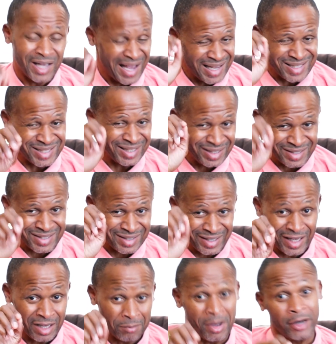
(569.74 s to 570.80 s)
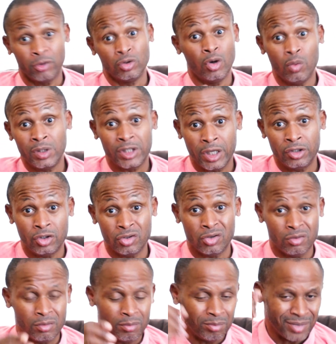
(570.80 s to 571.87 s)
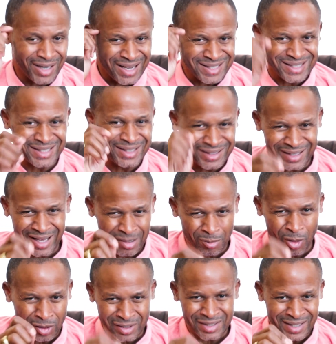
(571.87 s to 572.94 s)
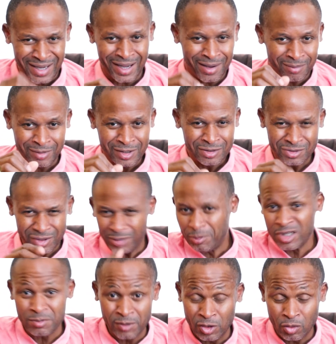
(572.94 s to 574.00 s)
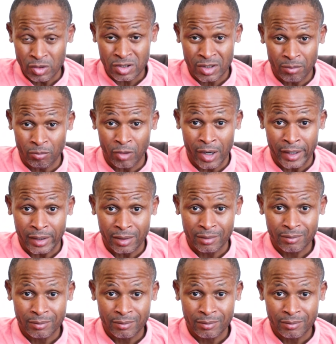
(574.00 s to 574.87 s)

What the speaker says: I see this name. I don't know what they do, but I see the name all the time. So they must be doing something right.